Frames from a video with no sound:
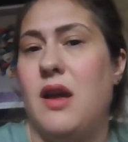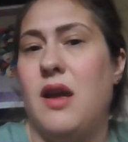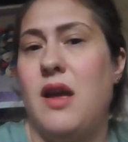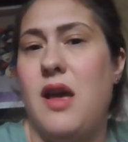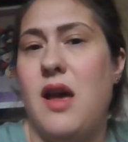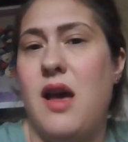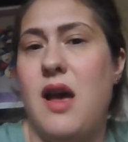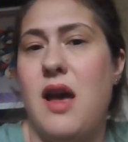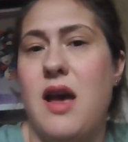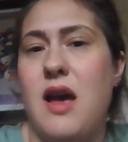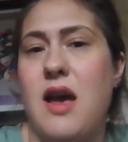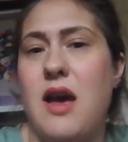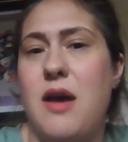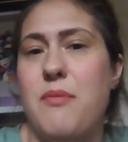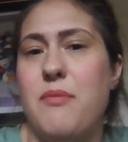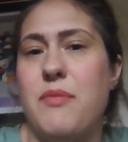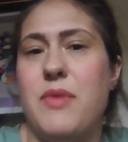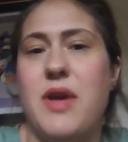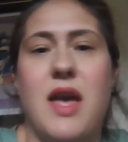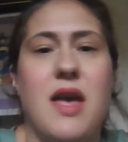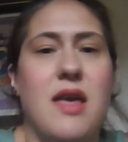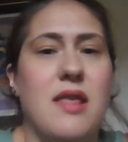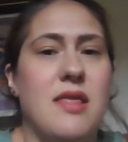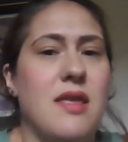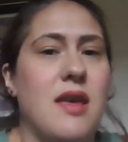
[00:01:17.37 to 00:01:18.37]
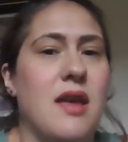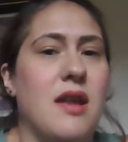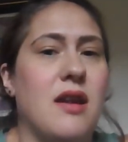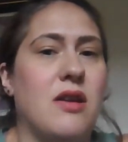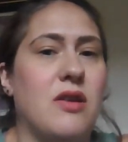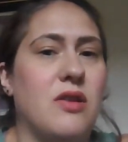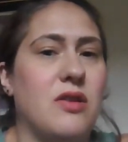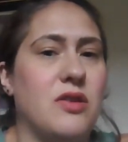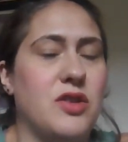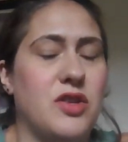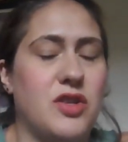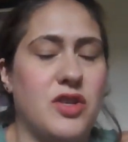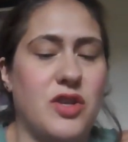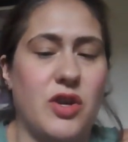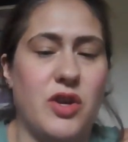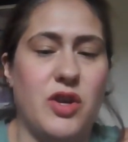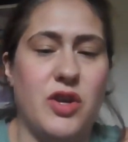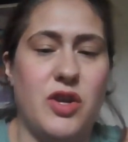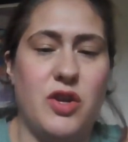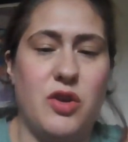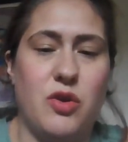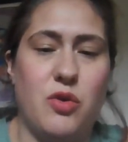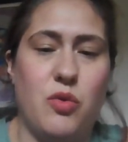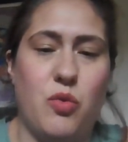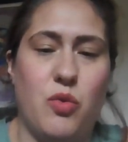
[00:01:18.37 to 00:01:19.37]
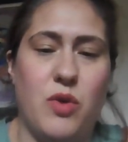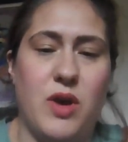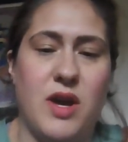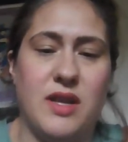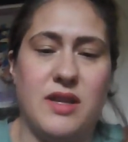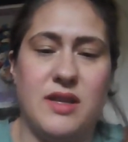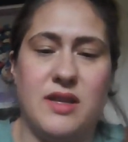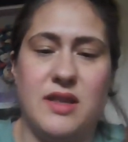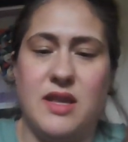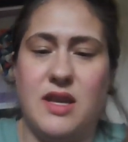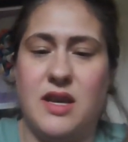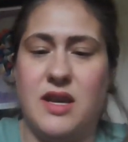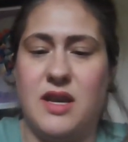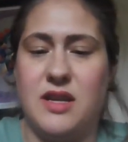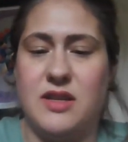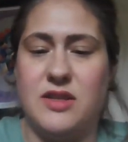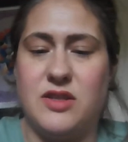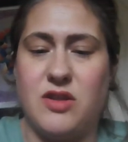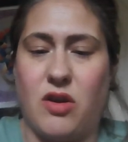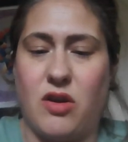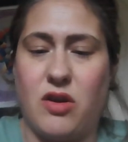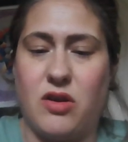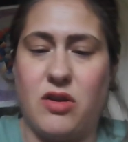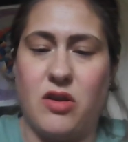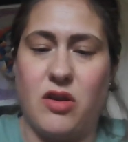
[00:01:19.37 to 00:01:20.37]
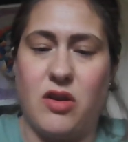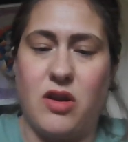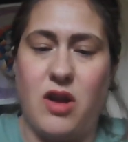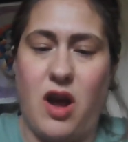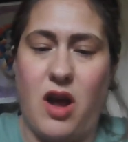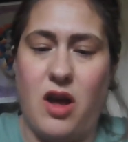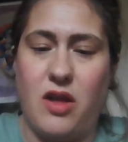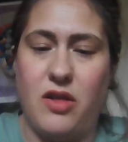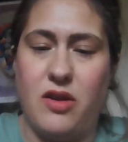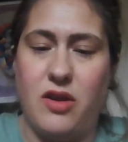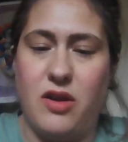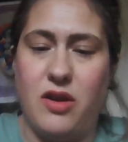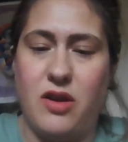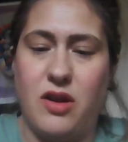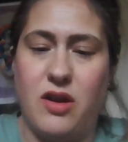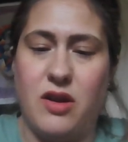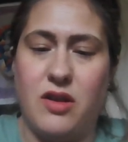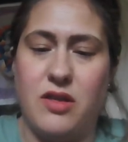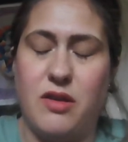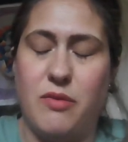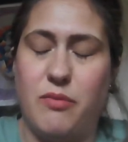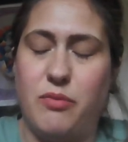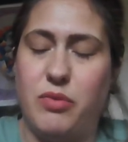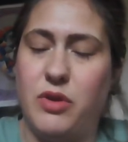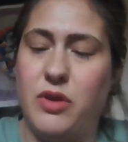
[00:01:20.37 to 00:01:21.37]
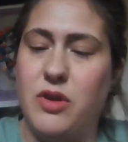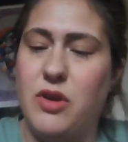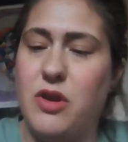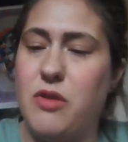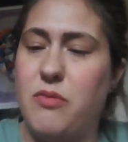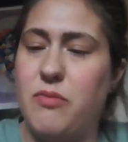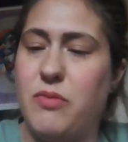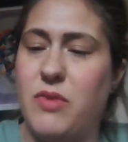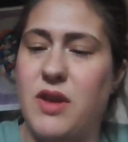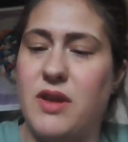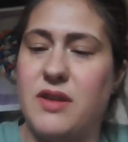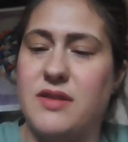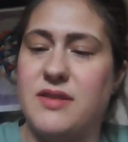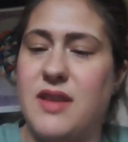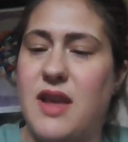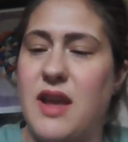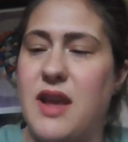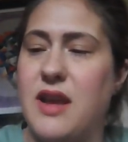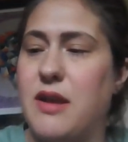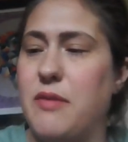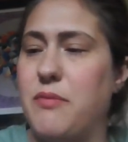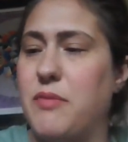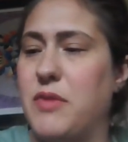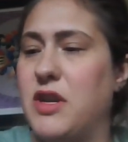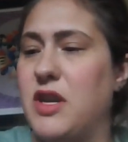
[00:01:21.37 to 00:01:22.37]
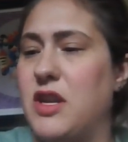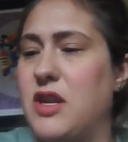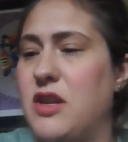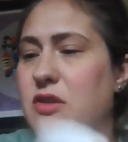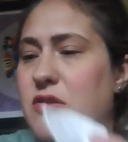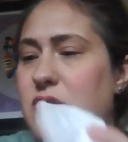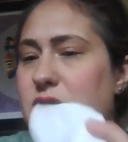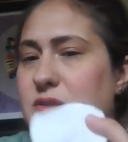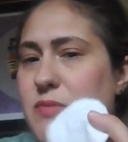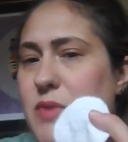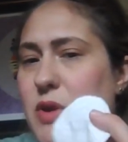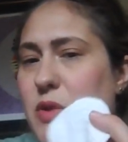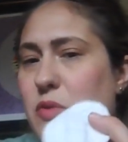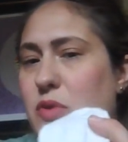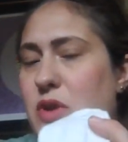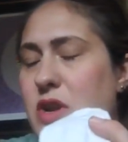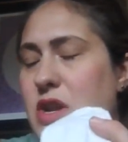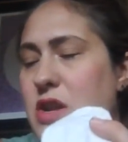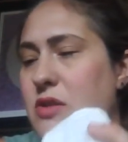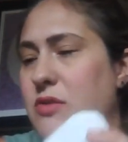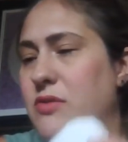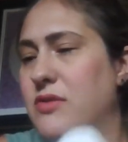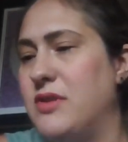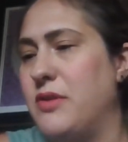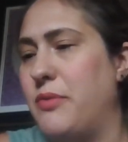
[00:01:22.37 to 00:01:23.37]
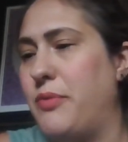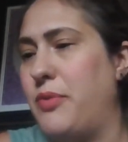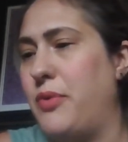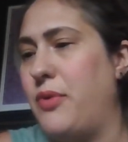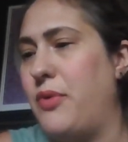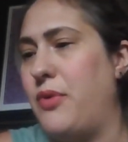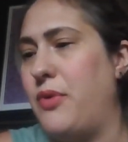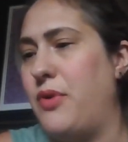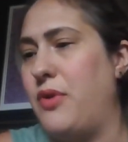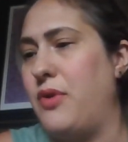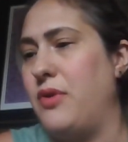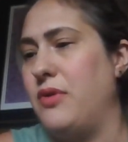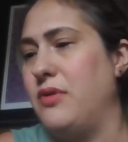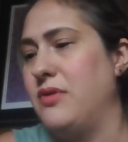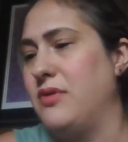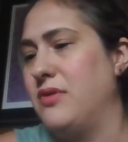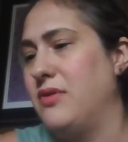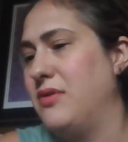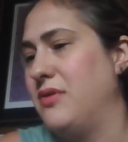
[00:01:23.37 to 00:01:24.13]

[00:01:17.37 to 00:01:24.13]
And then I'll show you what the darker color, the Bloom, looks like. I'm going to use my reusable